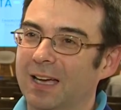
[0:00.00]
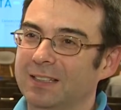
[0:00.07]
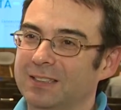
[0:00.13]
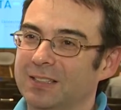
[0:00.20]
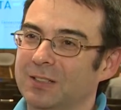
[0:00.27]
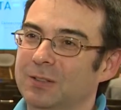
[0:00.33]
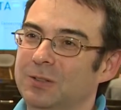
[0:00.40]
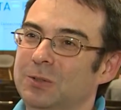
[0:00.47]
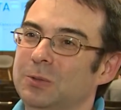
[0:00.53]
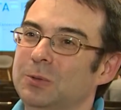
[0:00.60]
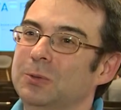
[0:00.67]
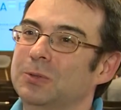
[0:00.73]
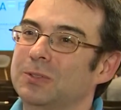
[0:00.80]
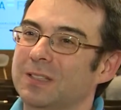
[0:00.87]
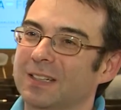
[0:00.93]
to
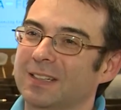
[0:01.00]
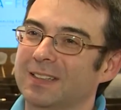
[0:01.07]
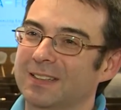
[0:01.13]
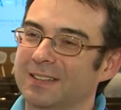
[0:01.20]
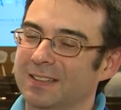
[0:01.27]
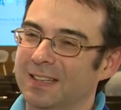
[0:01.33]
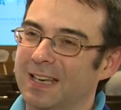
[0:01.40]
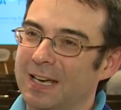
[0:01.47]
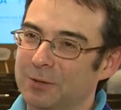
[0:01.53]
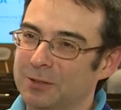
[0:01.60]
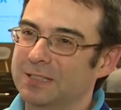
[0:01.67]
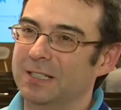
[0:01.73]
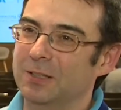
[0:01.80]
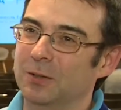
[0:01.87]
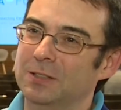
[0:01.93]
use the
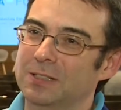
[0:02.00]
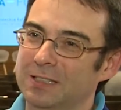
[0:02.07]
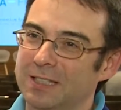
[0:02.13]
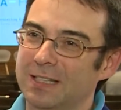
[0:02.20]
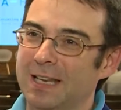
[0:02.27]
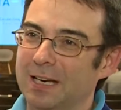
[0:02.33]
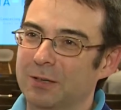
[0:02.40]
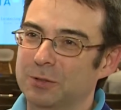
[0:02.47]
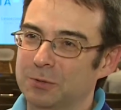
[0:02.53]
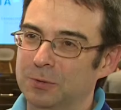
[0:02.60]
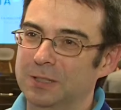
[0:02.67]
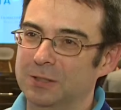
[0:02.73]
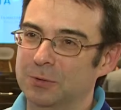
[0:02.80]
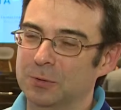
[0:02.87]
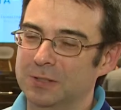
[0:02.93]
language technologies and the language
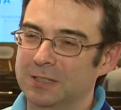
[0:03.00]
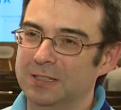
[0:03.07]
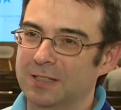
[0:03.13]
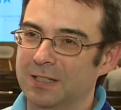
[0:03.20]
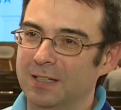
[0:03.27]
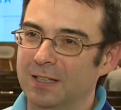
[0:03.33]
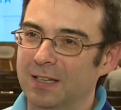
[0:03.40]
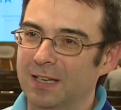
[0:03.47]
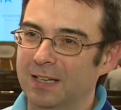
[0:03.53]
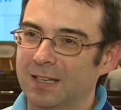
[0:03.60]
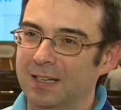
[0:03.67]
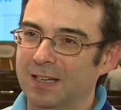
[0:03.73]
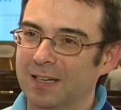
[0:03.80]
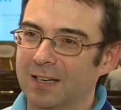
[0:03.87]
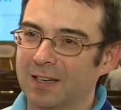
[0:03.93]
resources that
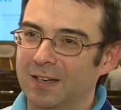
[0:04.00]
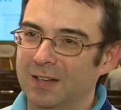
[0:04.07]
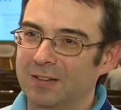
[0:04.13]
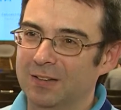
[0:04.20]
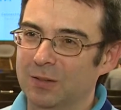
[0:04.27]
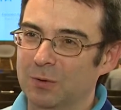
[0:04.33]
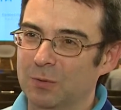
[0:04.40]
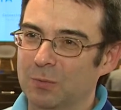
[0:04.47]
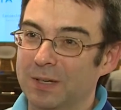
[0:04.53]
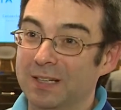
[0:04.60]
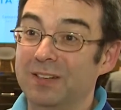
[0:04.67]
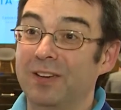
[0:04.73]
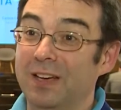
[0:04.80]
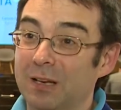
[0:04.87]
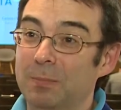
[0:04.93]
we're
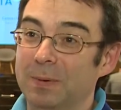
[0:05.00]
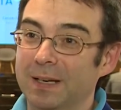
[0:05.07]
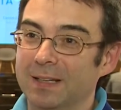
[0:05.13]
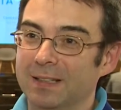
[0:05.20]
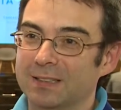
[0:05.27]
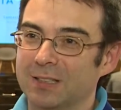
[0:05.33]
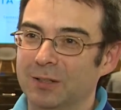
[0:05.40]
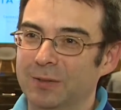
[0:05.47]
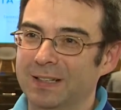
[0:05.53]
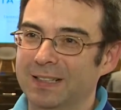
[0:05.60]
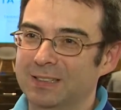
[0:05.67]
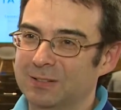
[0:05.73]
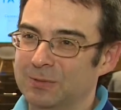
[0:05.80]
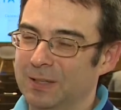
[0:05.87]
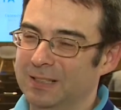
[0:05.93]
developing. So
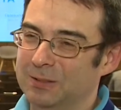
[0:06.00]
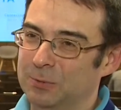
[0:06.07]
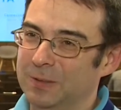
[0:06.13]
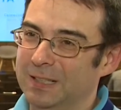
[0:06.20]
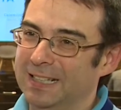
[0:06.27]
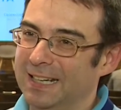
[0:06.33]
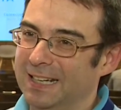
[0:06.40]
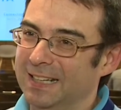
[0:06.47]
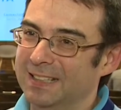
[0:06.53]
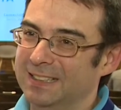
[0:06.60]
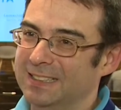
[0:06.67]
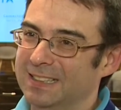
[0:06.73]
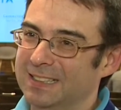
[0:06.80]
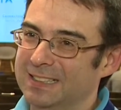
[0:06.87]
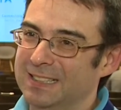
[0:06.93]
it's really getting the
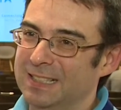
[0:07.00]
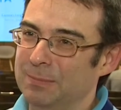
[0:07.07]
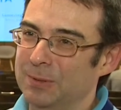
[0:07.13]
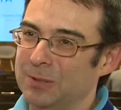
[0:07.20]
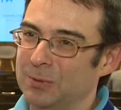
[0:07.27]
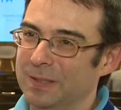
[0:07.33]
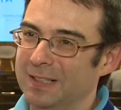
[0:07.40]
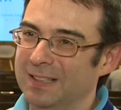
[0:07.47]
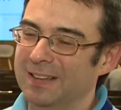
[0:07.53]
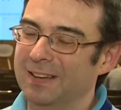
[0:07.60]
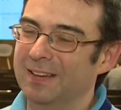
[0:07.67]
synergy between